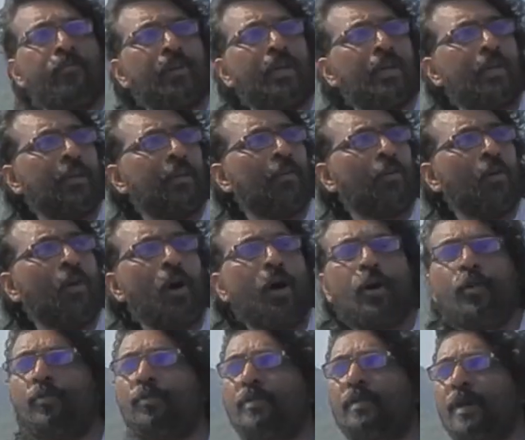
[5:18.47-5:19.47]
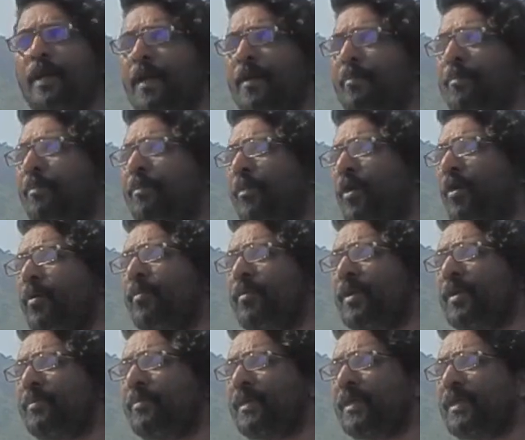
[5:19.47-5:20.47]
will go out and
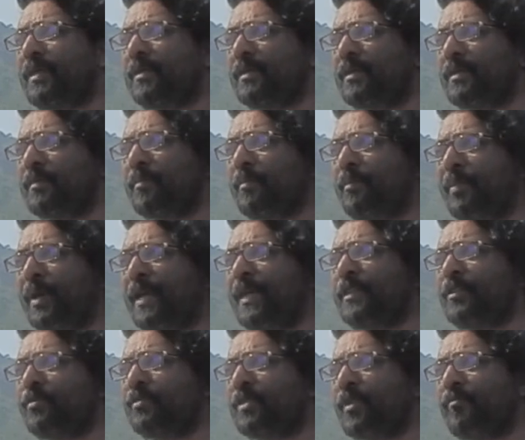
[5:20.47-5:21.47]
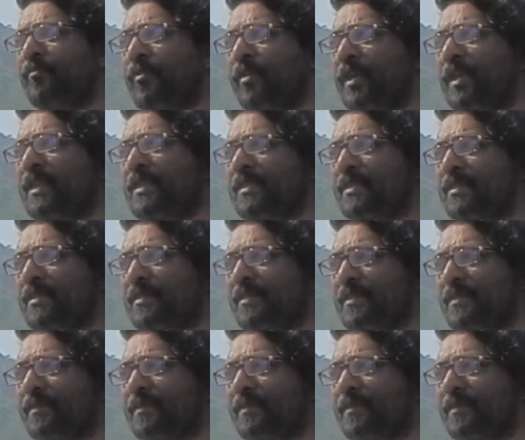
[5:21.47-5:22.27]
probably pray to someone else.